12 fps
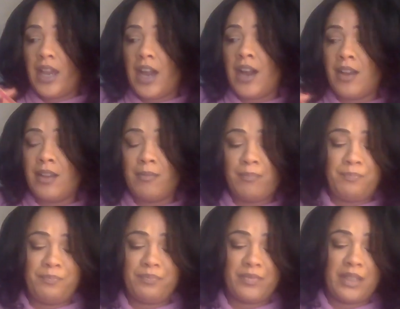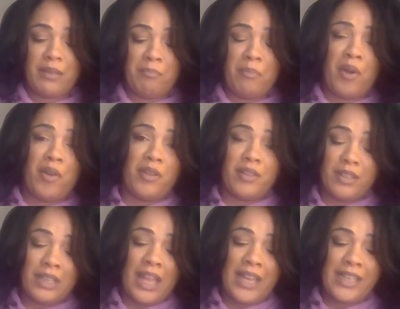Um, more
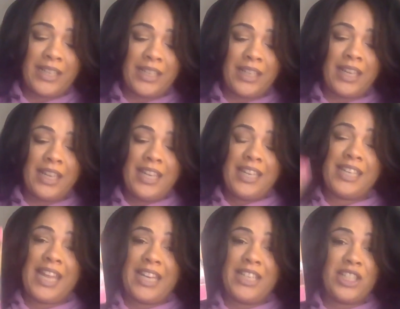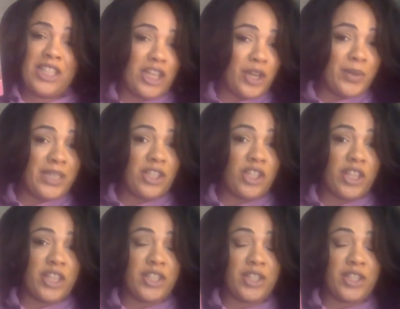likely getting to know each other.